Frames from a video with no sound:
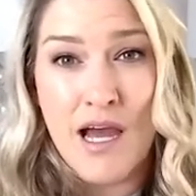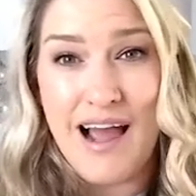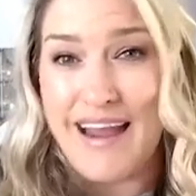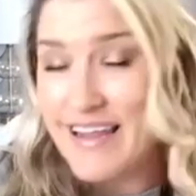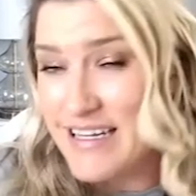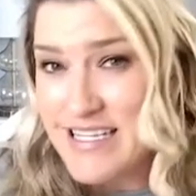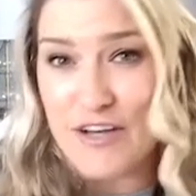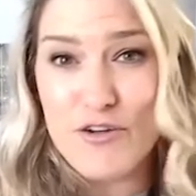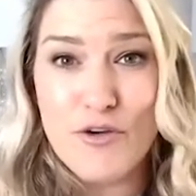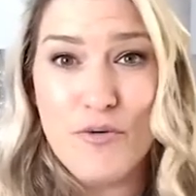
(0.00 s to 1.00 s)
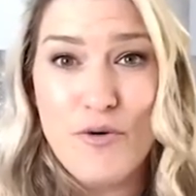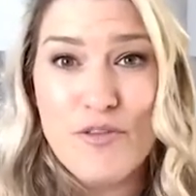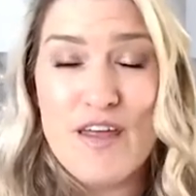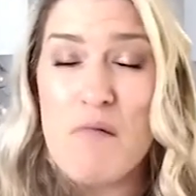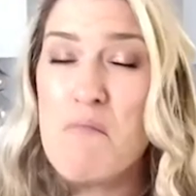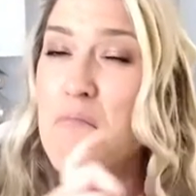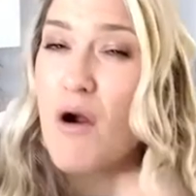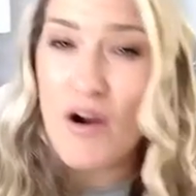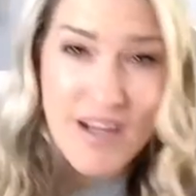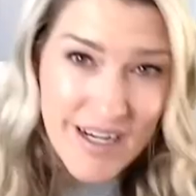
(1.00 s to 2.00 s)
I can tell you that
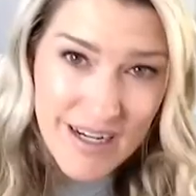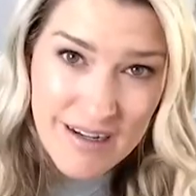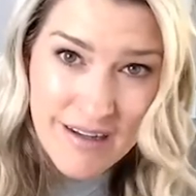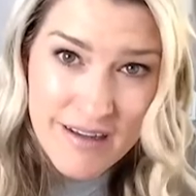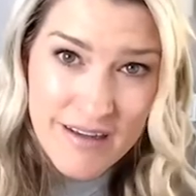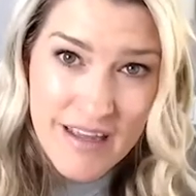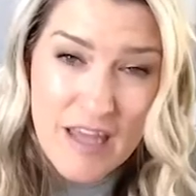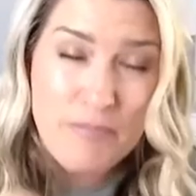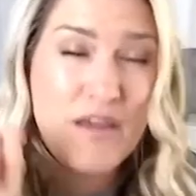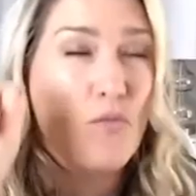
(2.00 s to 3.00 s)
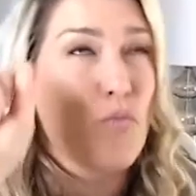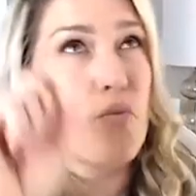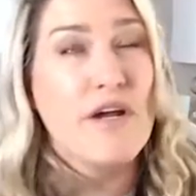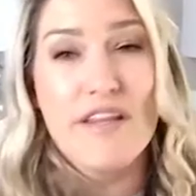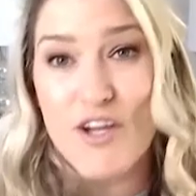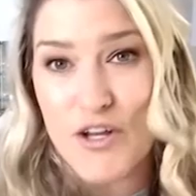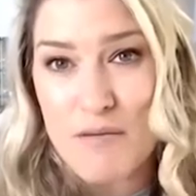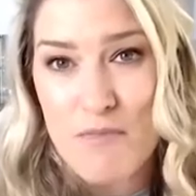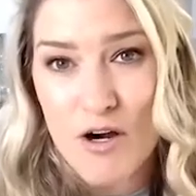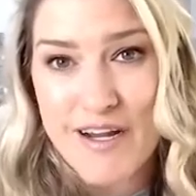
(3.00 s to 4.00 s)
marketing and being really good
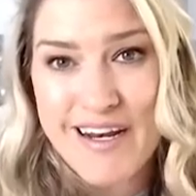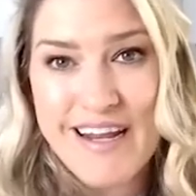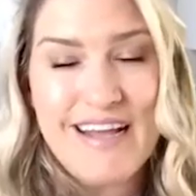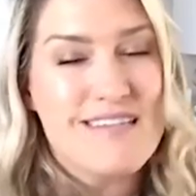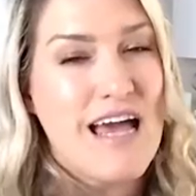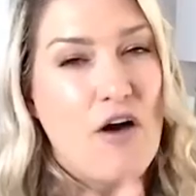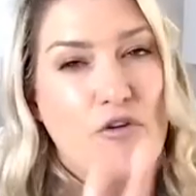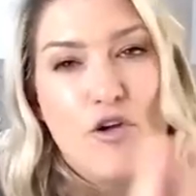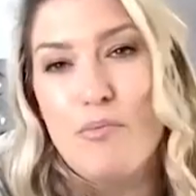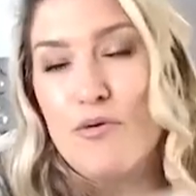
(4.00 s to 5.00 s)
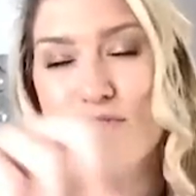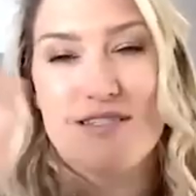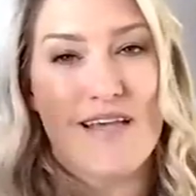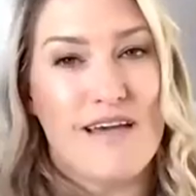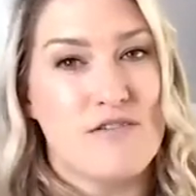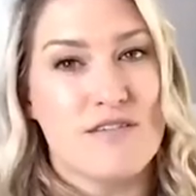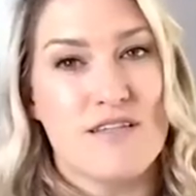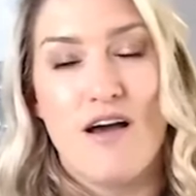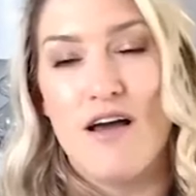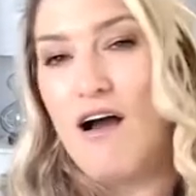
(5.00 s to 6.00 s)
at marketing is how you pull sales
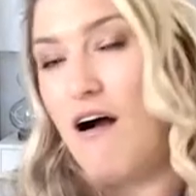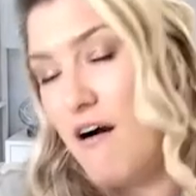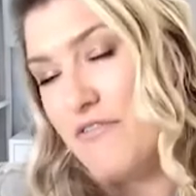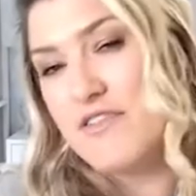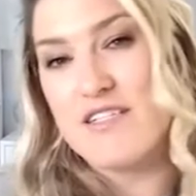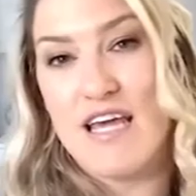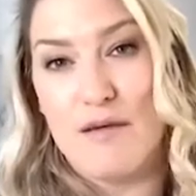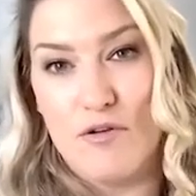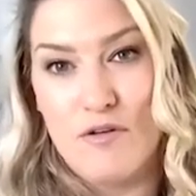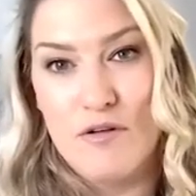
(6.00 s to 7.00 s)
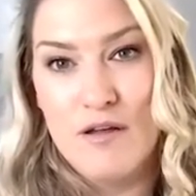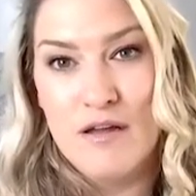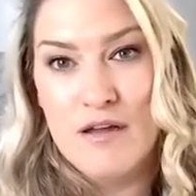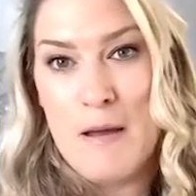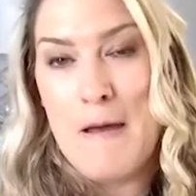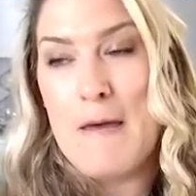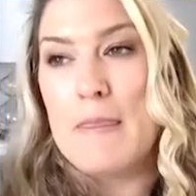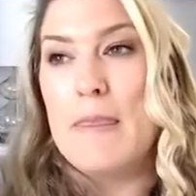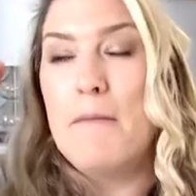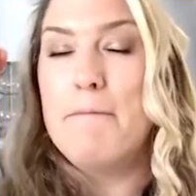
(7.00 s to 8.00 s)
off the table.
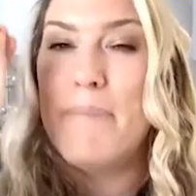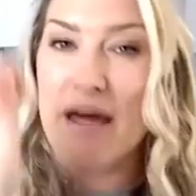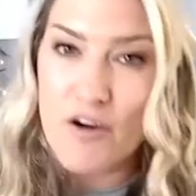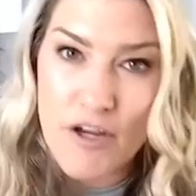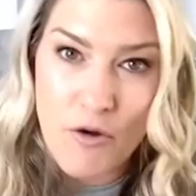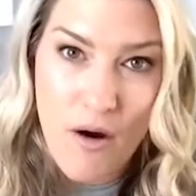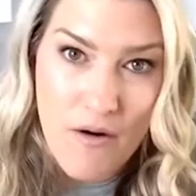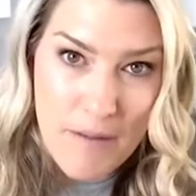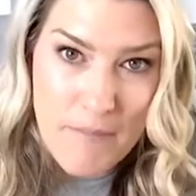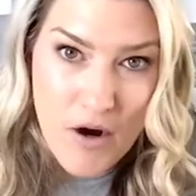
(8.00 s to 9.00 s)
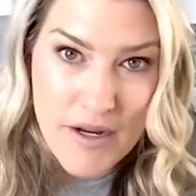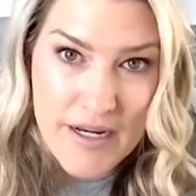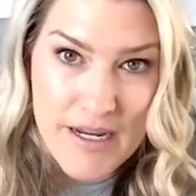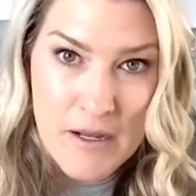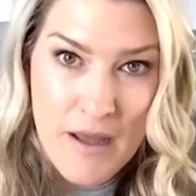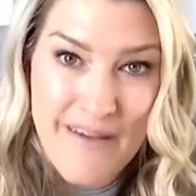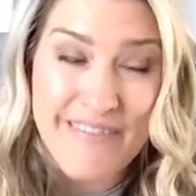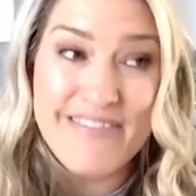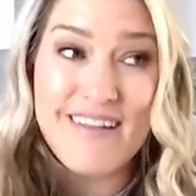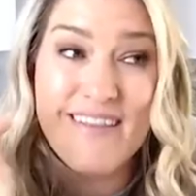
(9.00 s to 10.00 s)
The better you are at marketing,
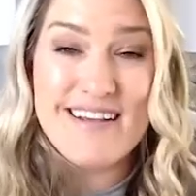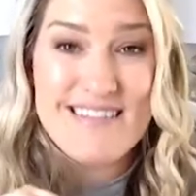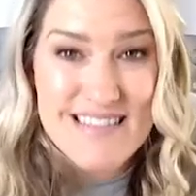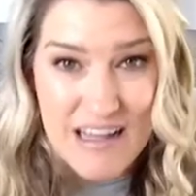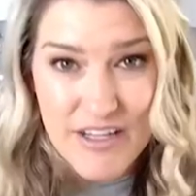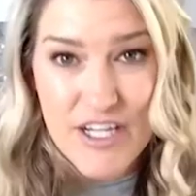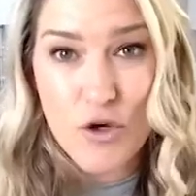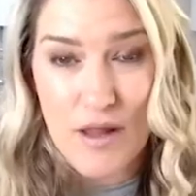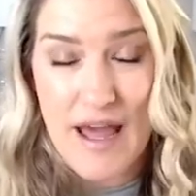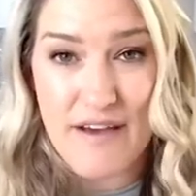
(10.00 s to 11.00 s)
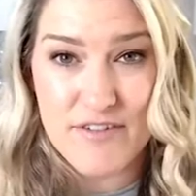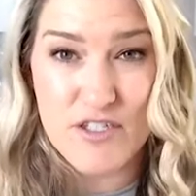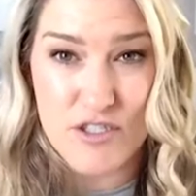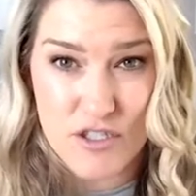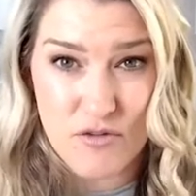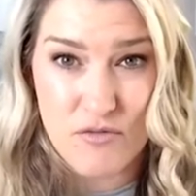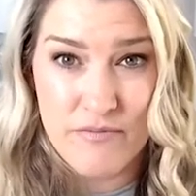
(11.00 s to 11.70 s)
the less selling you'll have to do.